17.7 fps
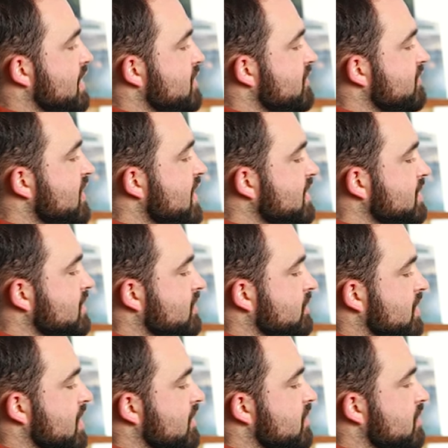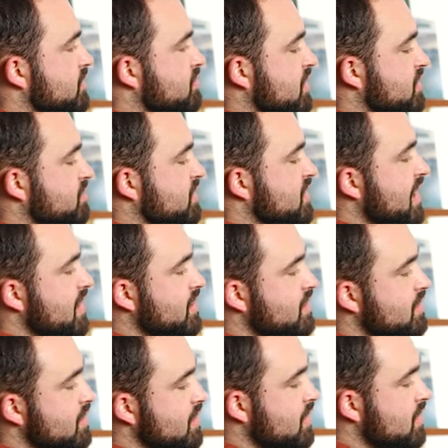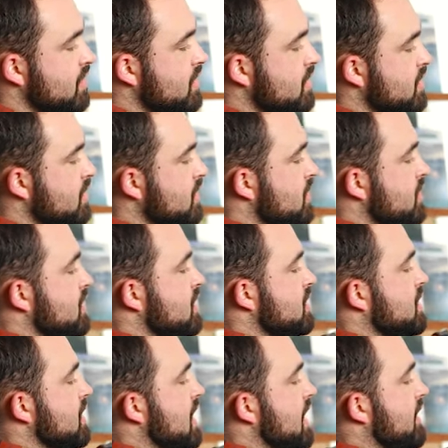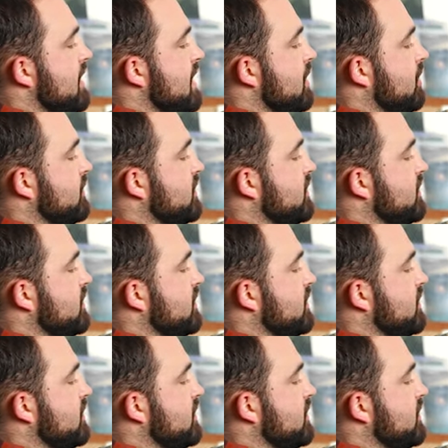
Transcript: and in your face, giving you as much protection. And then